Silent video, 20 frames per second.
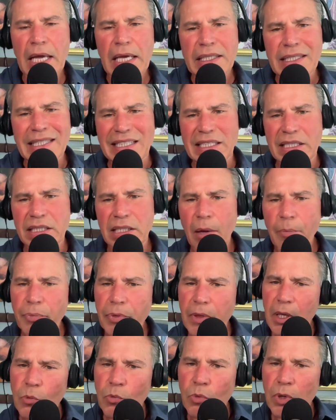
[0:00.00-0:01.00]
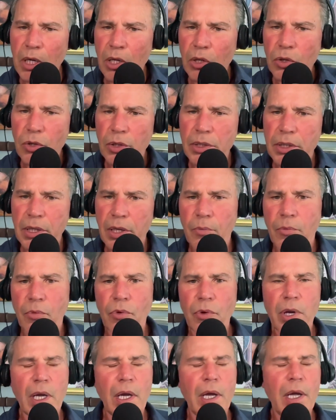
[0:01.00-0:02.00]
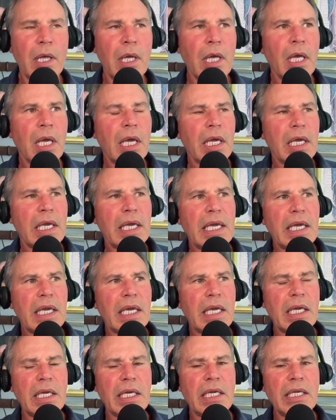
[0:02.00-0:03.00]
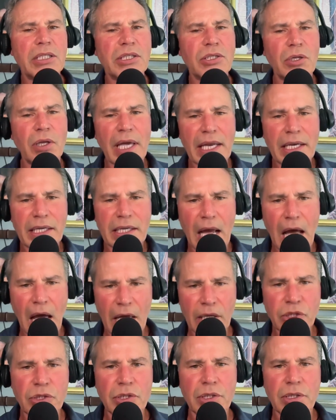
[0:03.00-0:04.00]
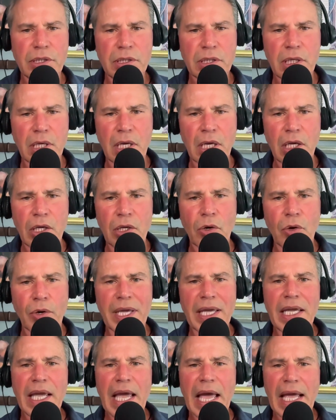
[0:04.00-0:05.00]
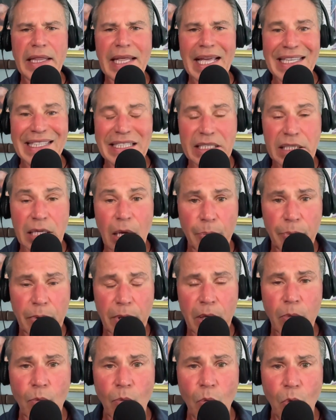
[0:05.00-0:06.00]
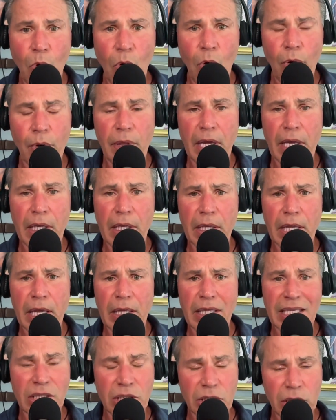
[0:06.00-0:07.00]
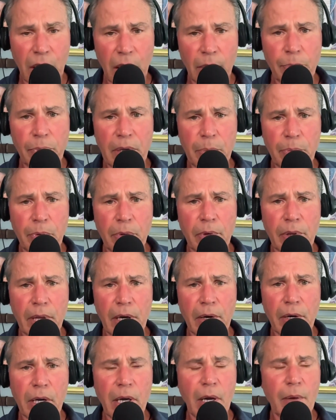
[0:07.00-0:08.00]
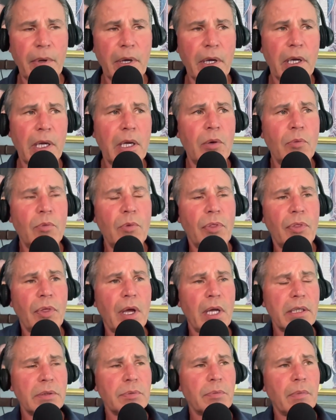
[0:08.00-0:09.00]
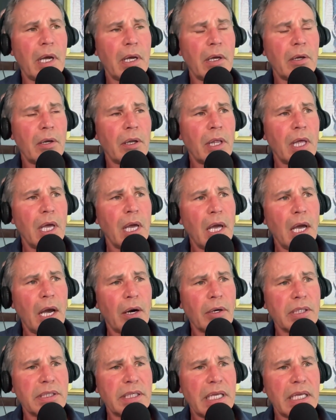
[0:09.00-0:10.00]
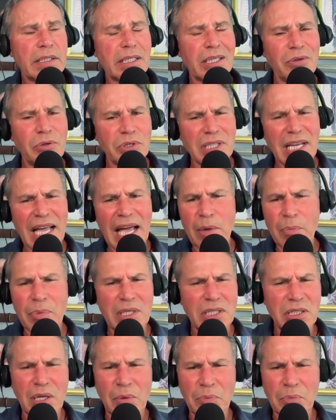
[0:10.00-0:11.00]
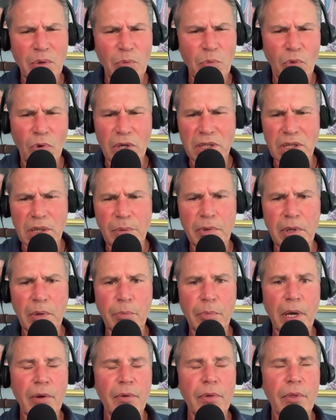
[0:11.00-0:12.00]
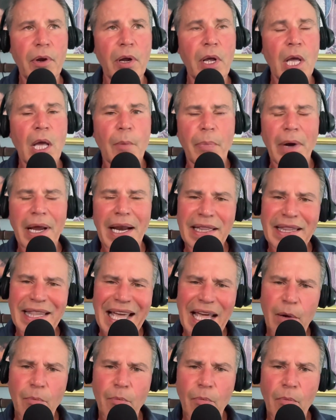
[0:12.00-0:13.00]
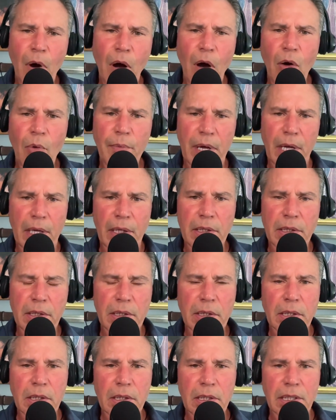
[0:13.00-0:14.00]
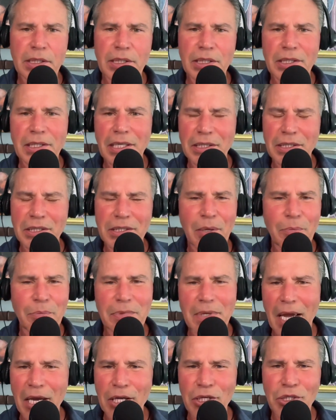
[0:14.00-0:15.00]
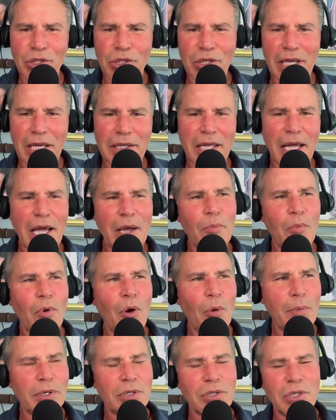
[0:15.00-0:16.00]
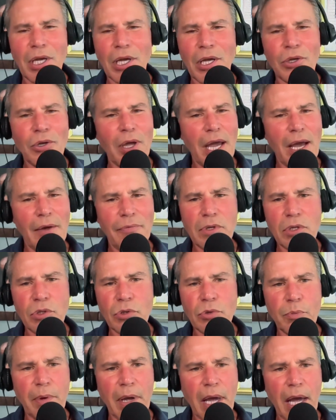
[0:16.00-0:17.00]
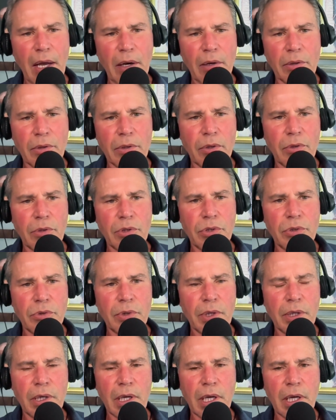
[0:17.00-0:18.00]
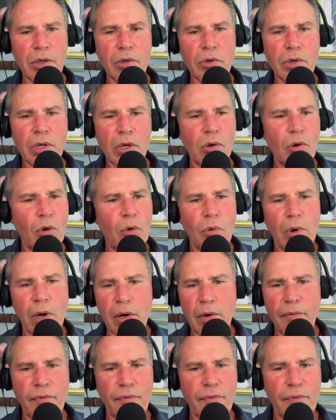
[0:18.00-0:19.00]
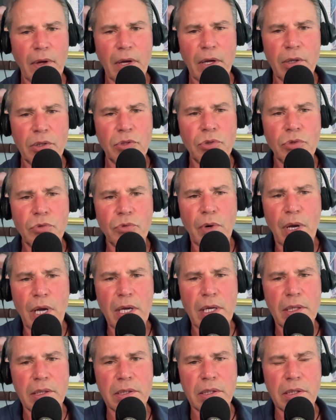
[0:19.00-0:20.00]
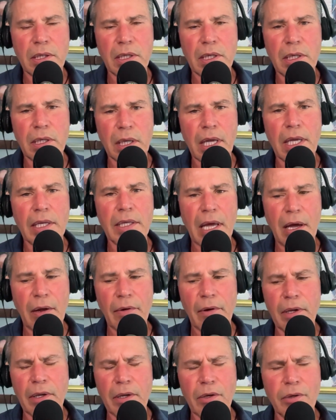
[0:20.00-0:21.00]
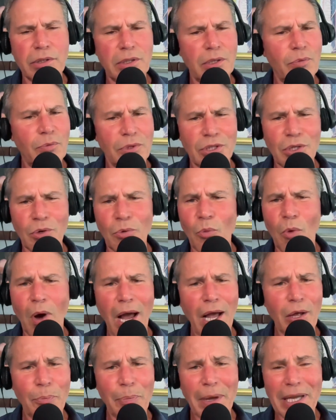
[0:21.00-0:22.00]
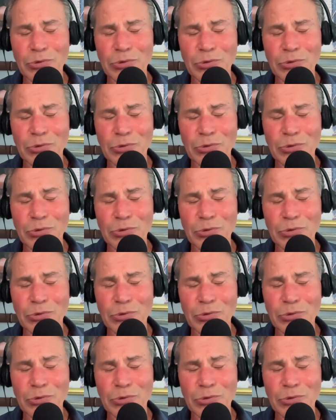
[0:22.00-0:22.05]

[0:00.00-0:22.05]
See, something when he looked at Maria, he still had a conscience. He had that something more that these young people that are coming in with us, Michael, are sensing. There's got to be something more, something better there. But at that moment, this is this temptation. At that moment, you have to do battle, don't you? And you can go one of two ways and get led down, some wild paths.